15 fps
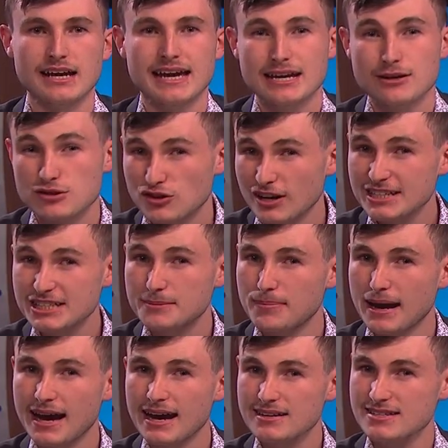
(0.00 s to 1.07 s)
He was crashing
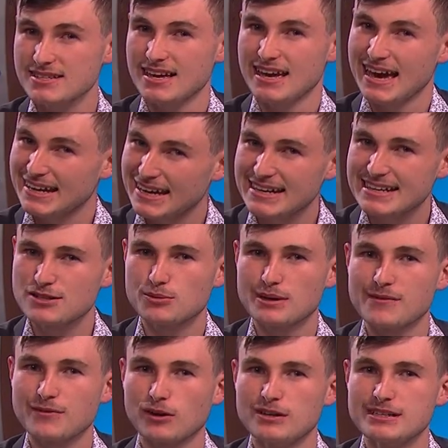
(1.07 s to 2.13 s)
packs and getting to
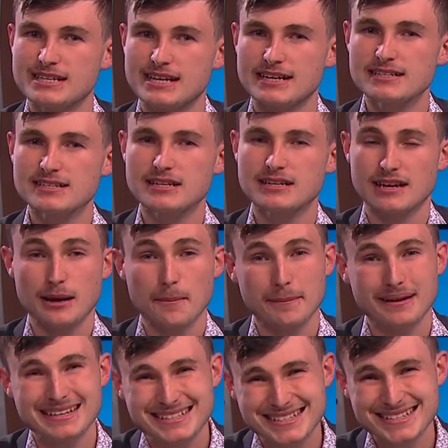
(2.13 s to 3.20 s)
enough contest, but
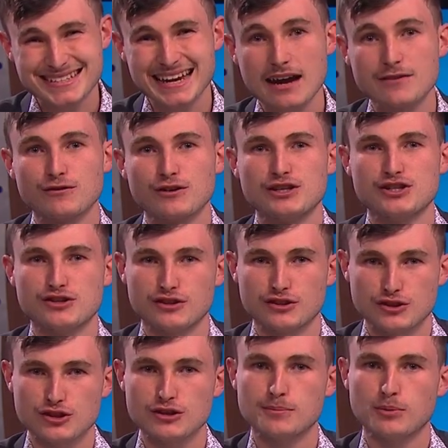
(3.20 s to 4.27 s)
he just averaged the
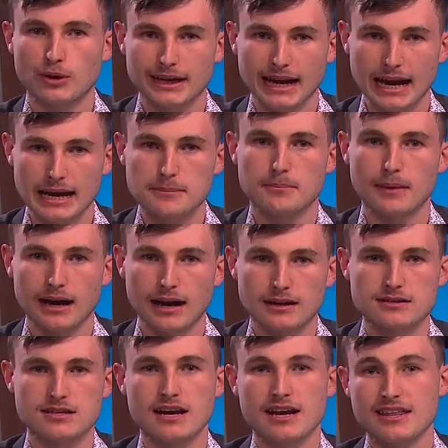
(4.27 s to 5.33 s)
2.8
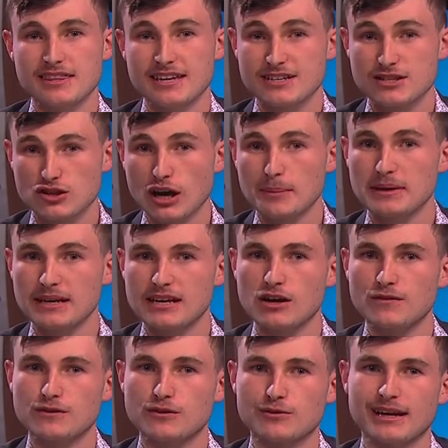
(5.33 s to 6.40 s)
marks. The excitement he
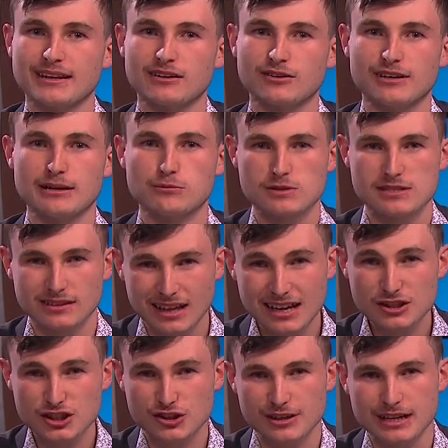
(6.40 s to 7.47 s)
offered around the ground was a
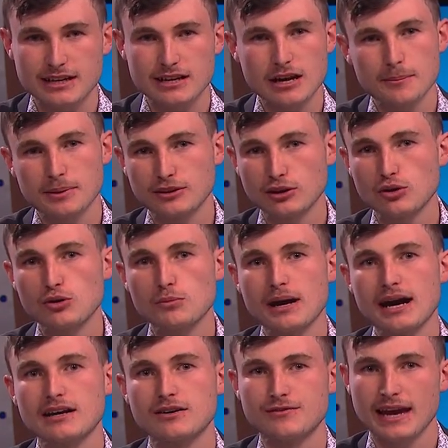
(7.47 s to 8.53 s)
luxury, but the
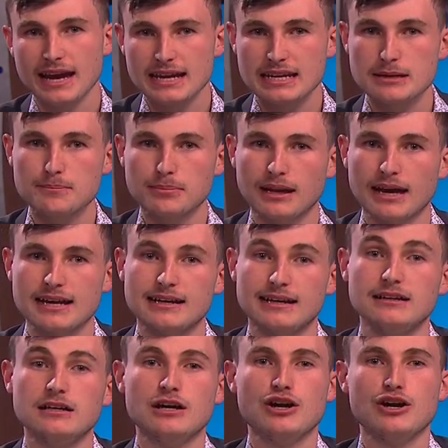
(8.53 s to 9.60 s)
hallmark of any player
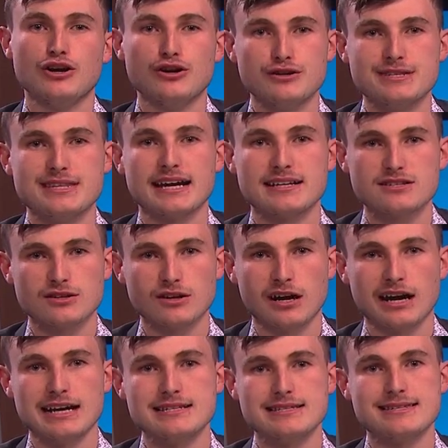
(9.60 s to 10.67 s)
who's that
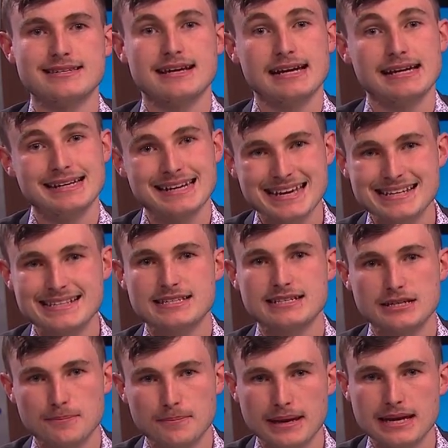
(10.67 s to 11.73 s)
size needs
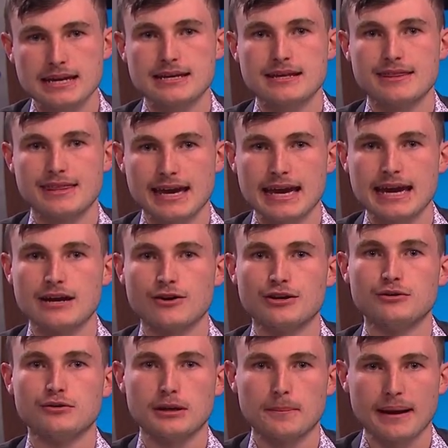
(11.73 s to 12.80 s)
to be their aerial
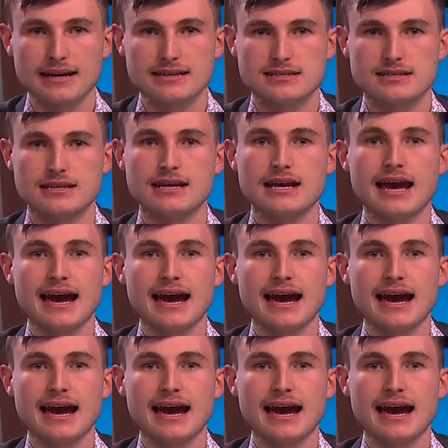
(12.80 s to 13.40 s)
capacity.